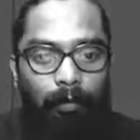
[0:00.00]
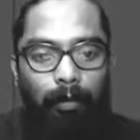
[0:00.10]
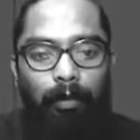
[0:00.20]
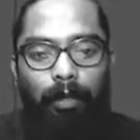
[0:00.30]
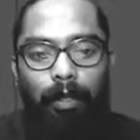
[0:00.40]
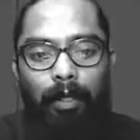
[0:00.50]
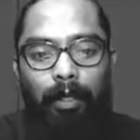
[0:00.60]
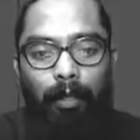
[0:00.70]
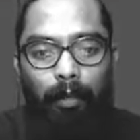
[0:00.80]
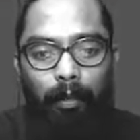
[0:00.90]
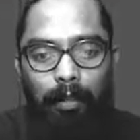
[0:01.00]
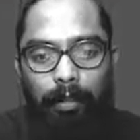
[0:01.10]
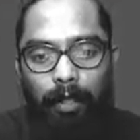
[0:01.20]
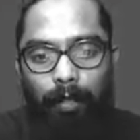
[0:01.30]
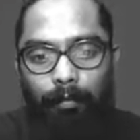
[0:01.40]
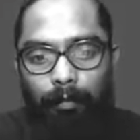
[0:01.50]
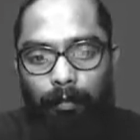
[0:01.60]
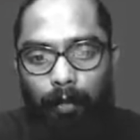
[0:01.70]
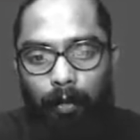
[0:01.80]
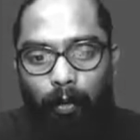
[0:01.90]
Look, you can select from
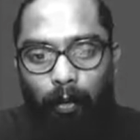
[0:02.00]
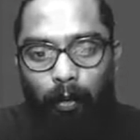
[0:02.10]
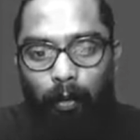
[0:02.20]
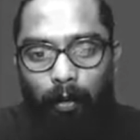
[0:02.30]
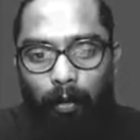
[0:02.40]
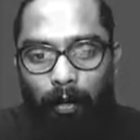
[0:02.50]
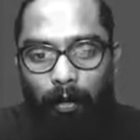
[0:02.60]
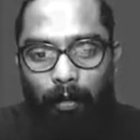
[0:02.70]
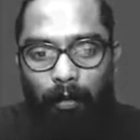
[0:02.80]
the whole one.